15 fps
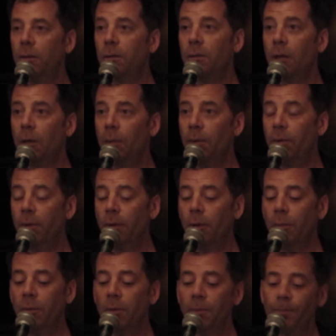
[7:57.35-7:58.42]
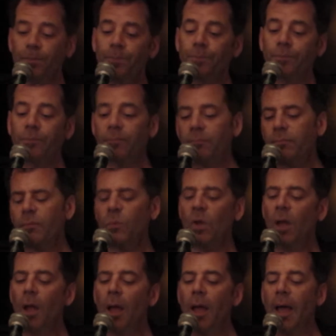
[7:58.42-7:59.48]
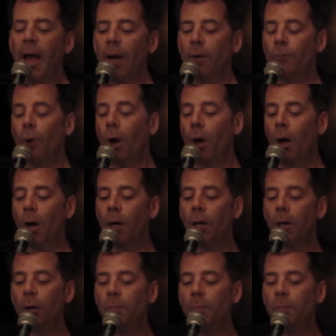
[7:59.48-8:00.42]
Talk about therapy. Out of raw hunger,